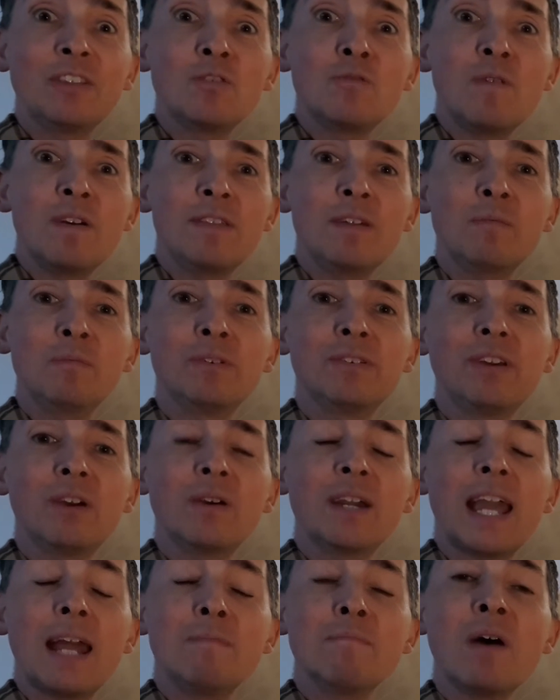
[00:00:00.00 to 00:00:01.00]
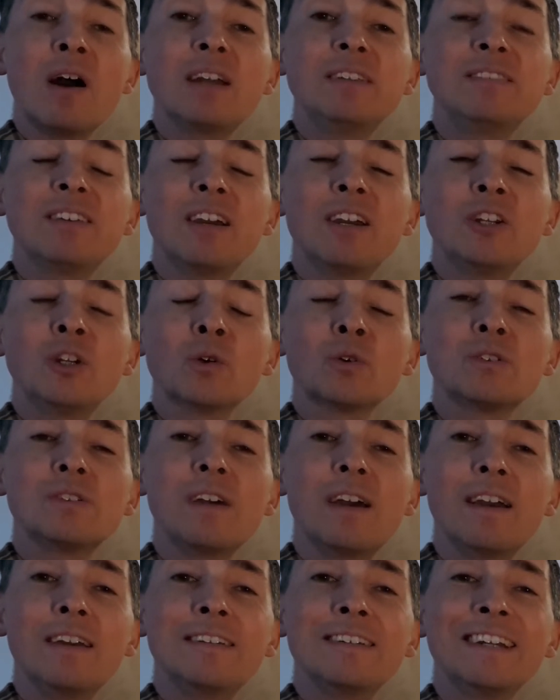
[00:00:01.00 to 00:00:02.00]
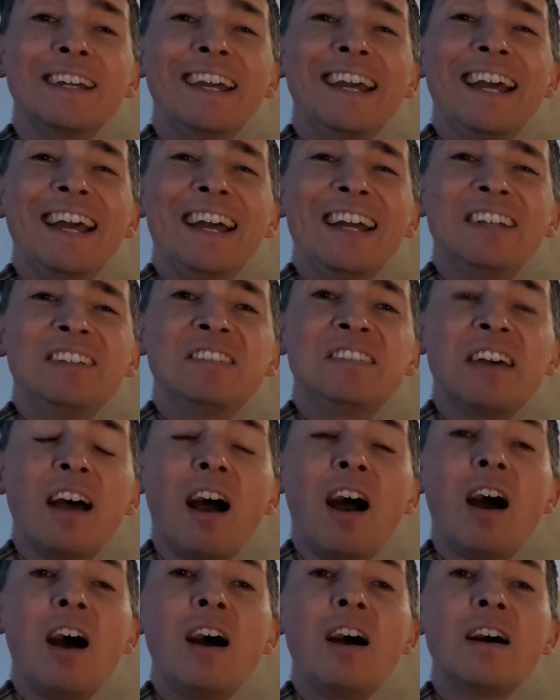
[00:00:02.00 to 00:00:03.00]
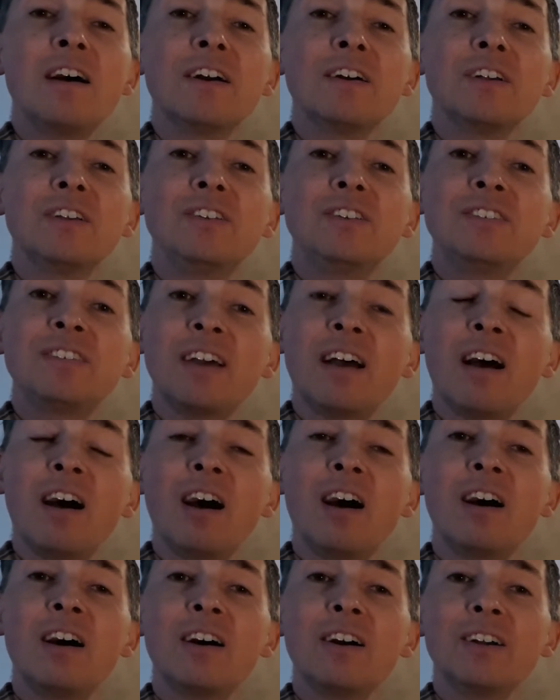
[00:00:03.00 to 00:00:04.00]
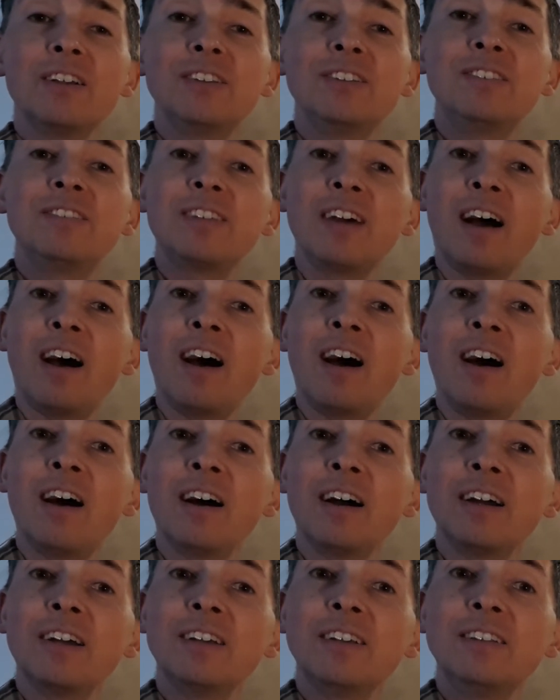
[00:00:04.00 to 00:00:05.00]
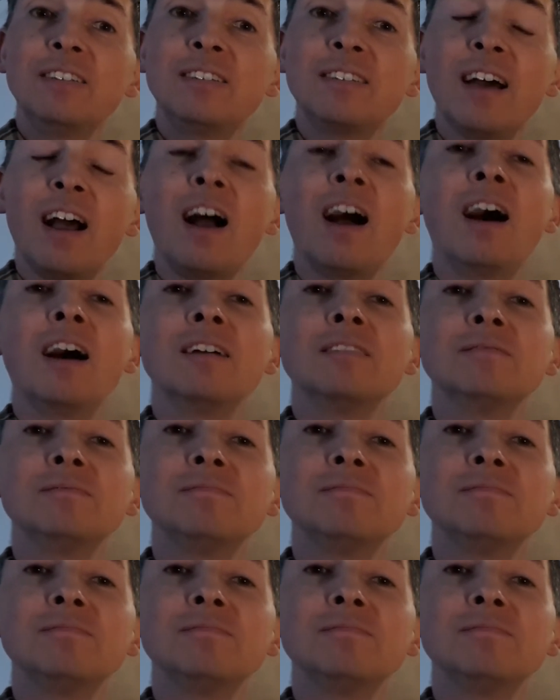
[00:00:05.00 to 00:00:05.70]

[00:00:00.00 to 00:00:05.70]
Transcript: the rhythm. So again, my turn, your turn. Ta, ta, ta, ta.